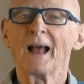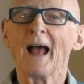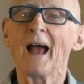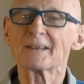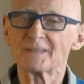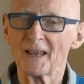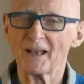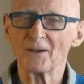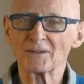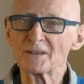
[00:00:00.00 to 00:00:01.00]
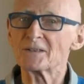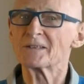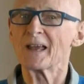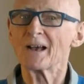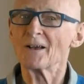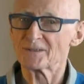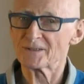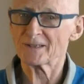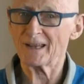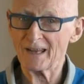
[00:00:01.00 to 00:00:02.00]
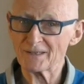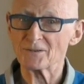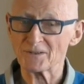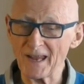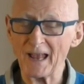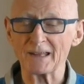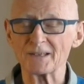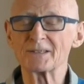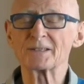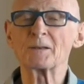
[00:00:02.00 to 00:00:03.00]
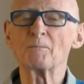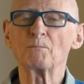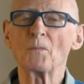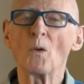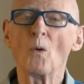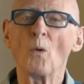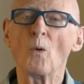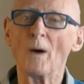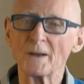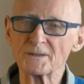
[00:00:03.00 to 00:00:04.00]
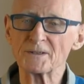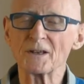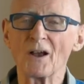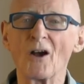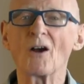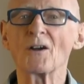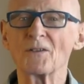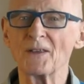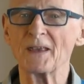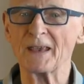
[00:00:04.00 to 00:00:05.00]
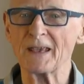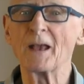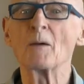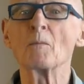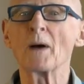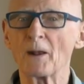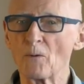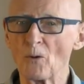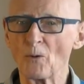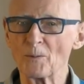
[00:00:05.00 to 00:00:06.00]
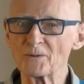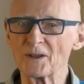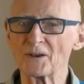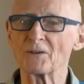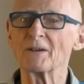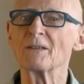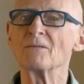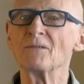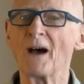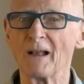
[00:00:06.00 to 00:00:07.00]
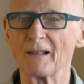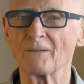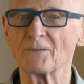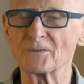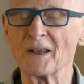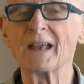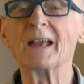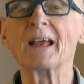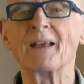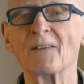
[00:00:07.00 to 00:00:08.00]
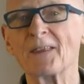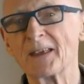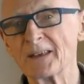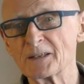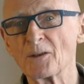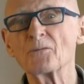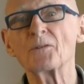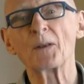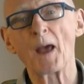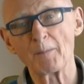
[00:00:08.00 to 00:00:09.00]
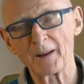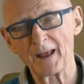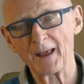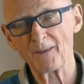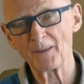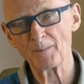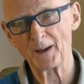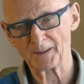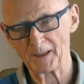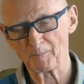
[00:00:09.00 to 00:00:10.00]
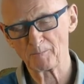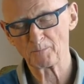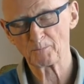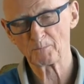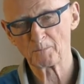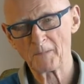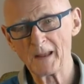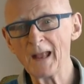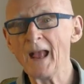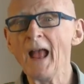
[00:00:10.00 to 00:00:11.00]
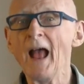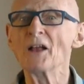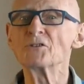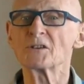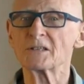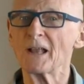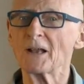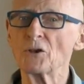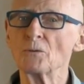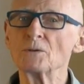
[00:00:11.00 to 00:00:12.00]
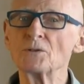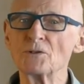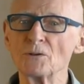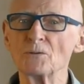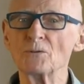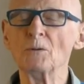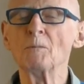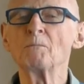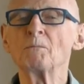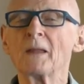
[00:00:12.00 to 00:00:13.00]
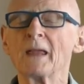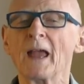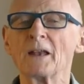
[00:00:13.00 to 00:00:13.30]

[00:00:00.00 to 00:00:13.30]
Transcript: asking it to tell us what are the microbes that are involved in these phenomena in the body. And just like you would do in